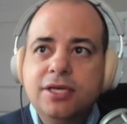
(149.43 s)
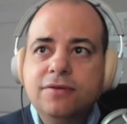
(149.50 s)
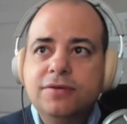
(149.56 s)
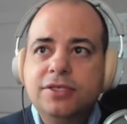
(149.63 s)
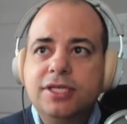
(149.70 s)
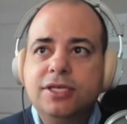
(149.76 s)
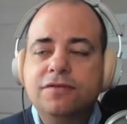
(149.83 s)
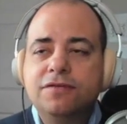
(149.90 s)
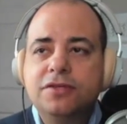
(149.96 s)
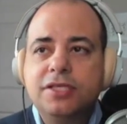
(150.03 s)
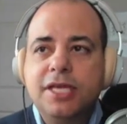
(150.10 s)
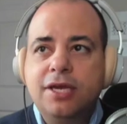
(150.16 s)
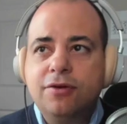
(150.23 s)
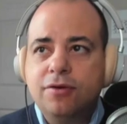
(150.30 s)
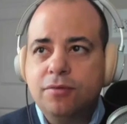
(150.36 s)
which stands for
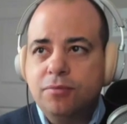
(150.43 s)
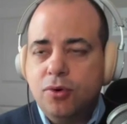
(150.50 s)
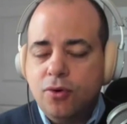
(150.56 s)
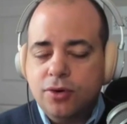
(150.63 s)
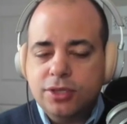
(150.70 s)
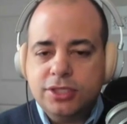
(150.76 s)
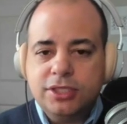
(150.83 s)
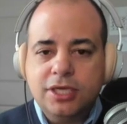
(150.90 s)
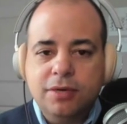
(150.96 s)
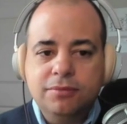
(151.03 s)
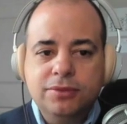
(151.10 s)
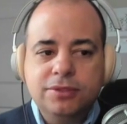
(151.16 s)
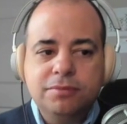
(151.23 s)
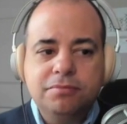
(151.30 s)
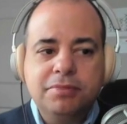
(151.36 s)
Standard & Poor's,
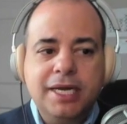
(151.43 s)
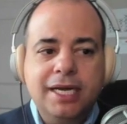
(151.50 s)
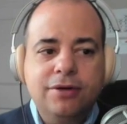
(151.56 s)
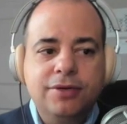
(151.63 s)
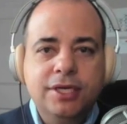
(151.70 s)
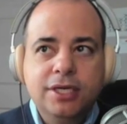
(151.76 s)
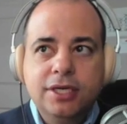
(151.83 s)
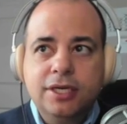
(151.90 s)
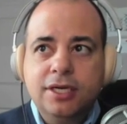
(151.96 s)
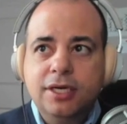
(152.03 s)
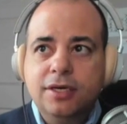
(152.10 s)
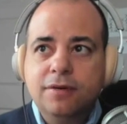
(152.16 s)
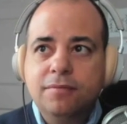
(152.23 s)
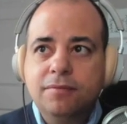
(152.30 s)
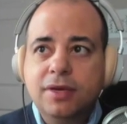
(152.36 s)
tumbled about
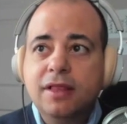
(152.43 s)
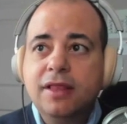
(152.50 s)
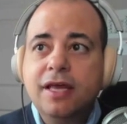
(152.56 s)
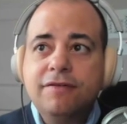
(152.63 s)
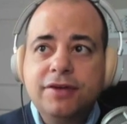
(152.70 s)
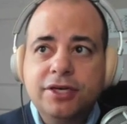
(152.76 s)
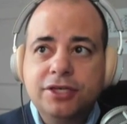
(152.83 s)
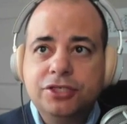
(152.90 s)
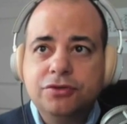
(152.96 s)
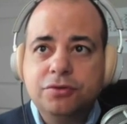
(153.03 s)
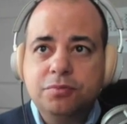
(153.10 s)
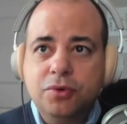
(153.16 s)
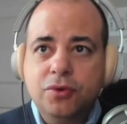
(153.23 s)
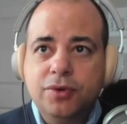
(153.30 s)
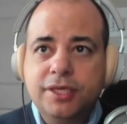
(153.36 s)

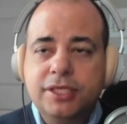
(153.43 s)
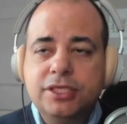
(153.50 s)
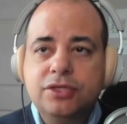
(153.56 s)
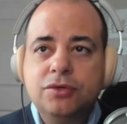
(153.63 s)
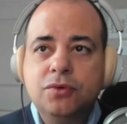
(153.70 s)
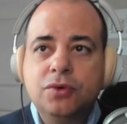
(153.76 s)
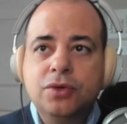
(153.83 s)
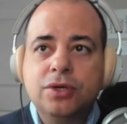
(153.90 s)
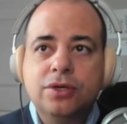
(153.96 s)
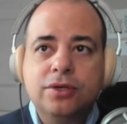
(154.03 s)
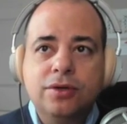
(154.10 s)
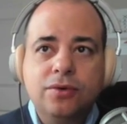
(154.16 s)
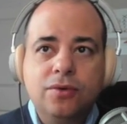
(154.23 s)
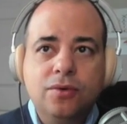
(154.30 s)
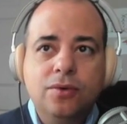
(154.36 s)
1,100 points
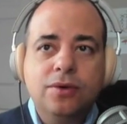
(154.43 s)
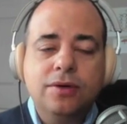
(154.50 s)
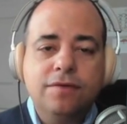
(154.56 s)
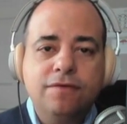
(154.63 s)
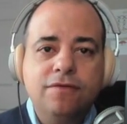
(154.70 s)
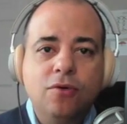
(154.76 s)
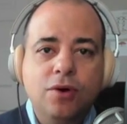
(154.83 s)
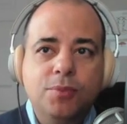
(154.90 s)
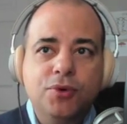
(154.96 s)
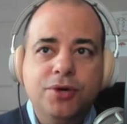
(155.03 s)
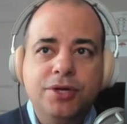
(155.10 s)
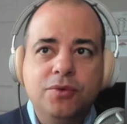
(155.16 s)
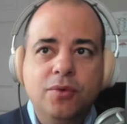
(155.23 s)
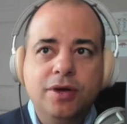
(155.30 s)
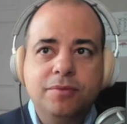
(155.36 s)
or
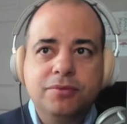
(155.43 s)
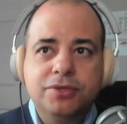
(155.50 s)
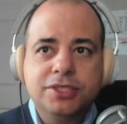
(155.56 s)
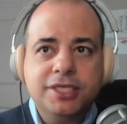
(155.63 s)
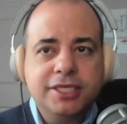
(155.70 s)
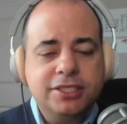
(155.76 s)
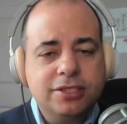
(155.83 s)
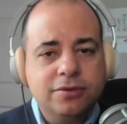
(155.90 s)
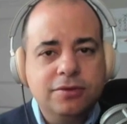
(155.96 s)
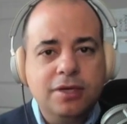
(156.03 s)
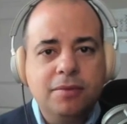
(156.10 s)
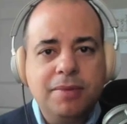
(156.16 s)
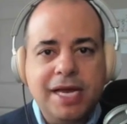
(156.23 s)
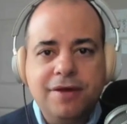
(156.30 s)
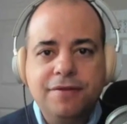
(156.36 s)
4.1%, so
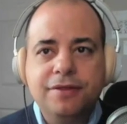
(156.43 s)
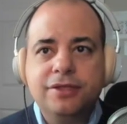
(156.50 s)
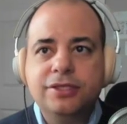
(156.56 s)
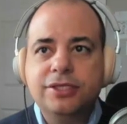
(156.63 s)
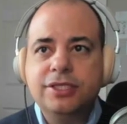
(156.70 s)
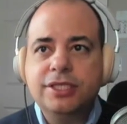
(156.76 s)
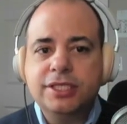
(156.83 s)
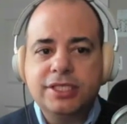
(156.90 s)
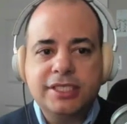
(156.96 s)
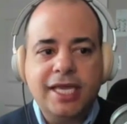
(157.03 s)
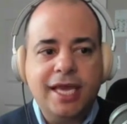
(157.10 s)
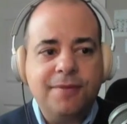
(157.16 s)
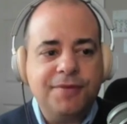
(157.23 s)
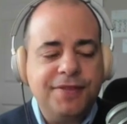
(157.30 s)
about the same.